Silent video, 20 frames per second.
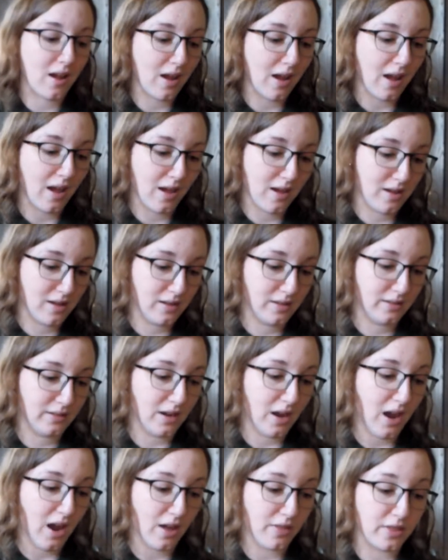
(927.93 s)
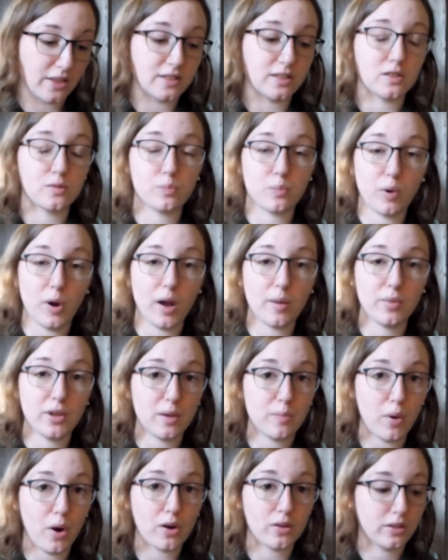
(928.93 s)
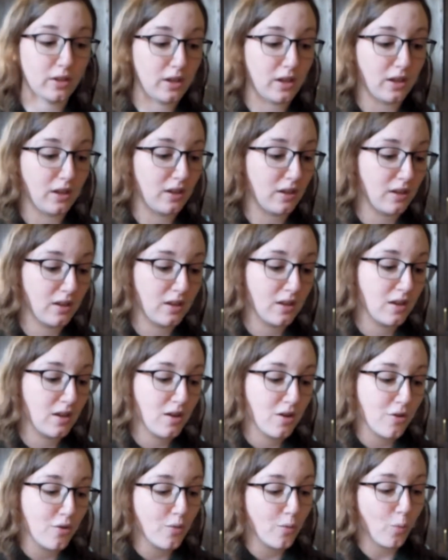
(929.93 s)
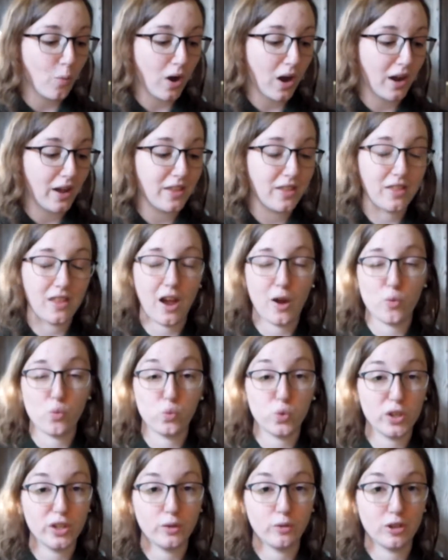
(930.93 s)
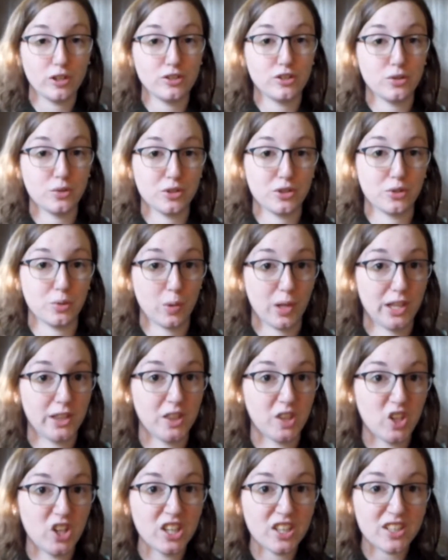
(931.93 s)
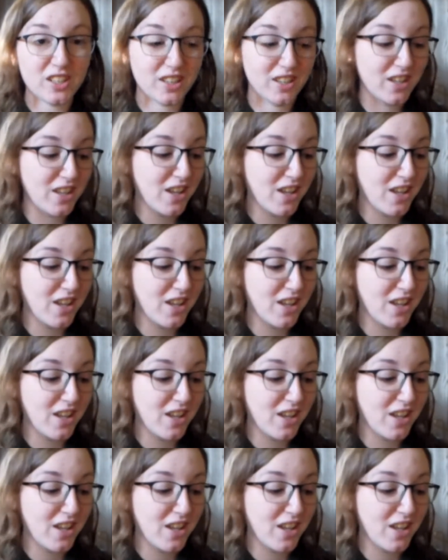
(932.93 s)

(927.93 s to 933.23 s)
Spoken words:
and this is probably partly why I really want to do a green look.